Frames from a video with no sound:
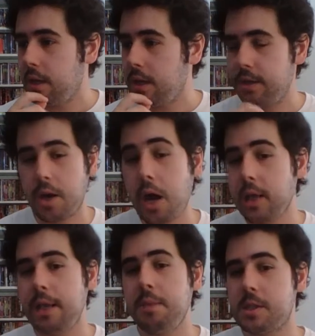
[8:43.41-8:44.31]
Uh, there are
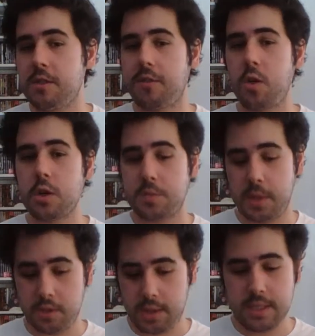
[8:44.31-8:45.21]
limits, of course,
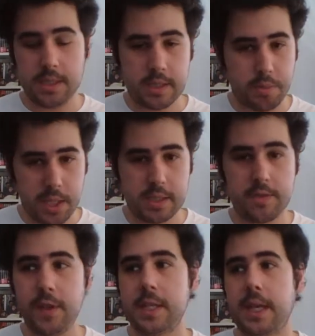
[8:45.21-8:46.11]
because this is a PS
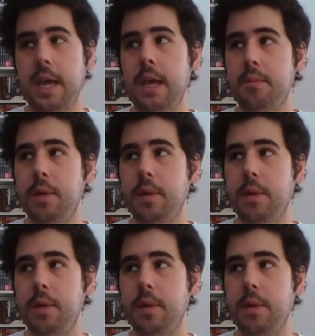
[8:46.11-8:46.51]
Vita game,